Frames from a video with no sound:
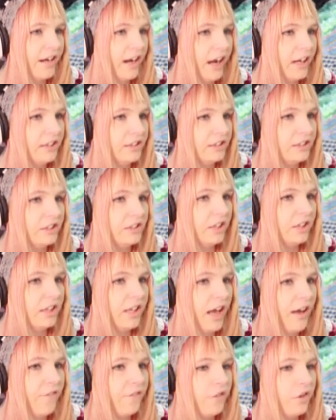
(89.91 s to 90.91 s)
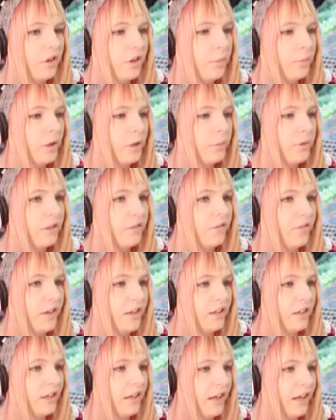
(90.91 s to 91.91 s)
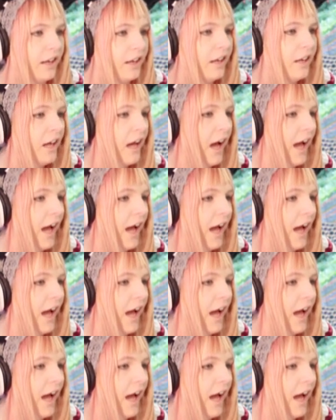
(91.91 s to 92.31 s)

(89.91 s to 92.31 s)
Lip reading: I just stood there for a moment thinking,